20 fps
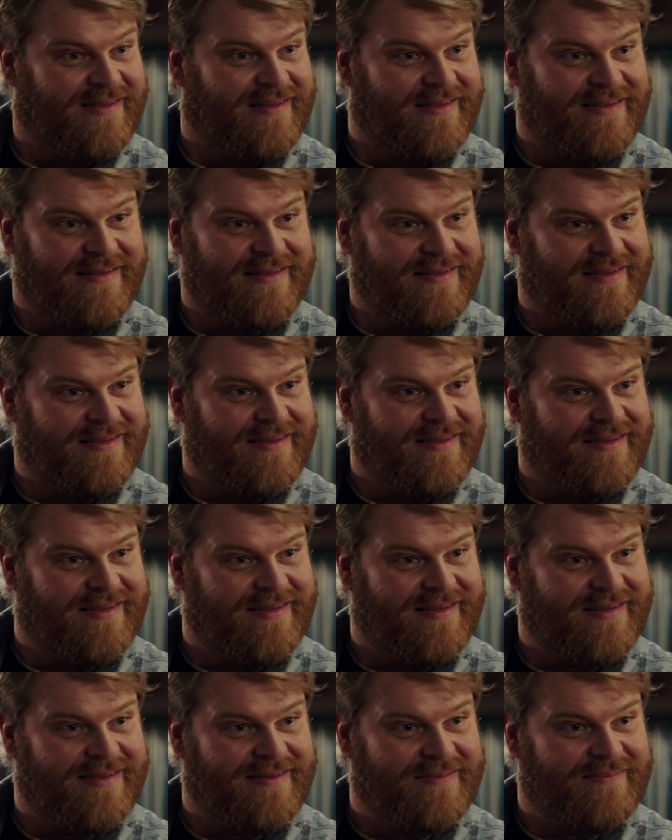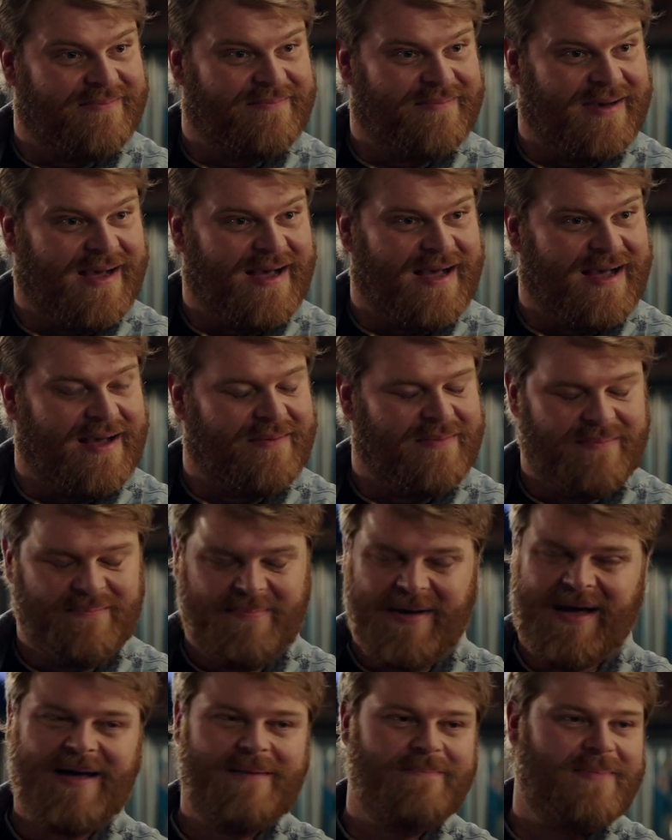It's Bob. Bob.
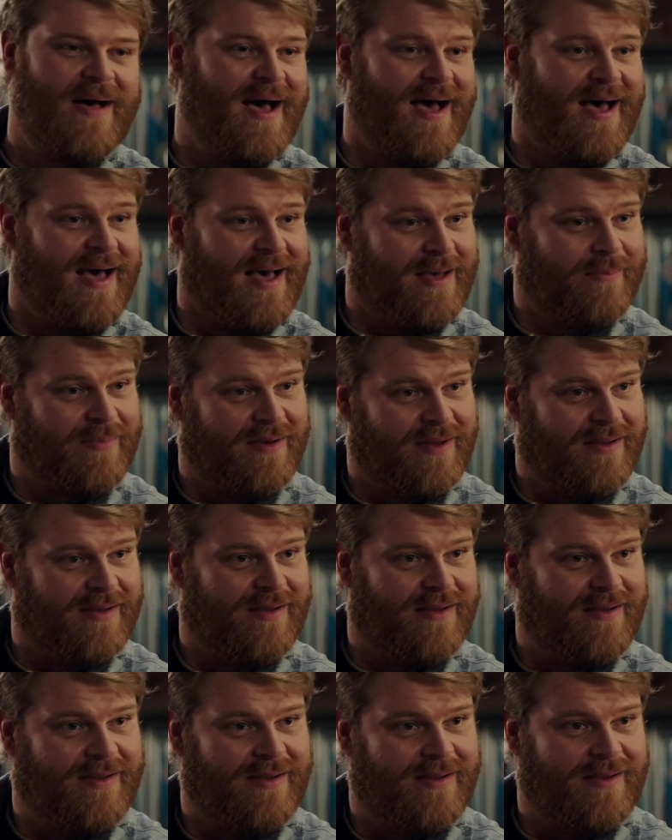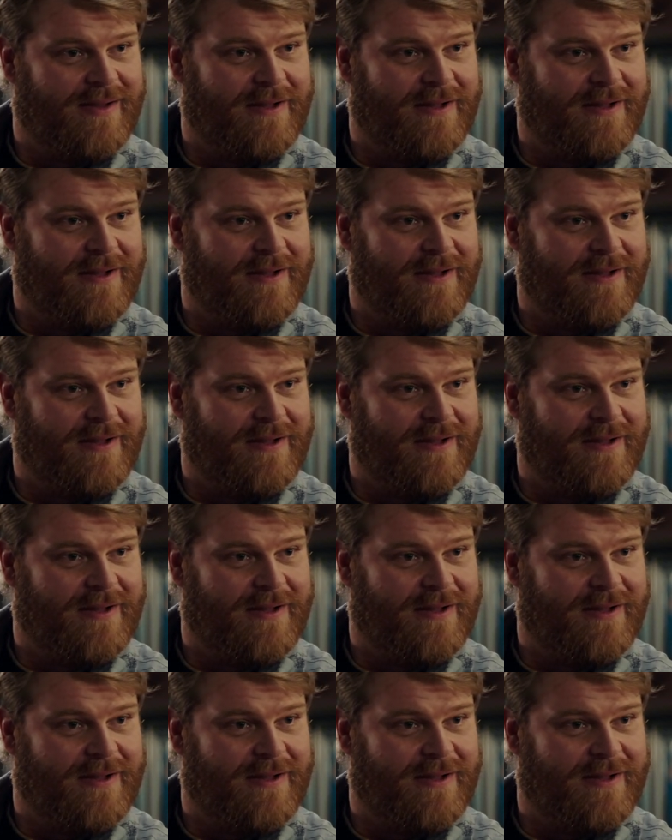Go back to the